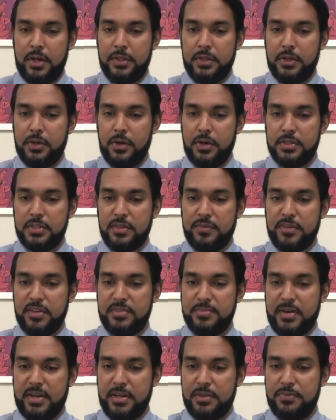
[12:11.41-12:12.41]
The cost of goods
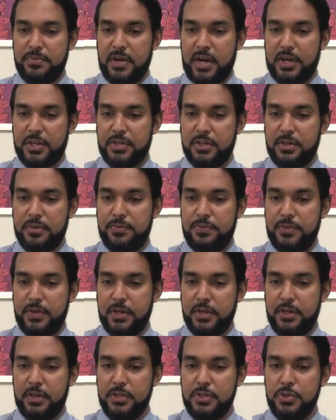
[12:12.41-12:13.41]
manufactured
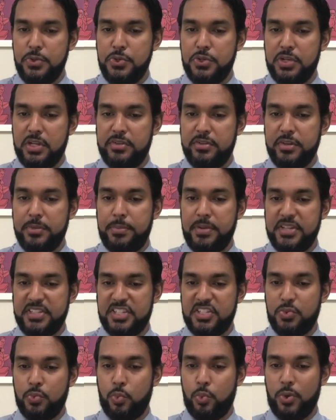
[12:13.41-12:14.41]
figure usually
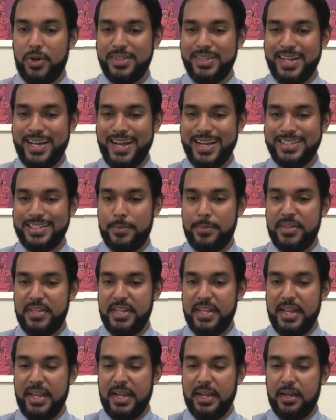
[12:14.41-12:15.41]
replaces what item in
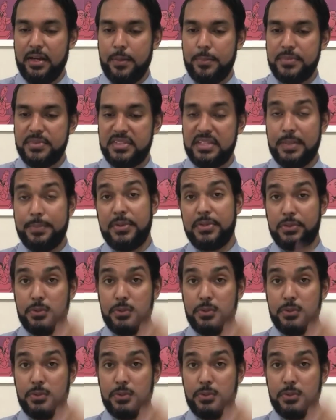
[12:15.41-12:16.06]
the income statement.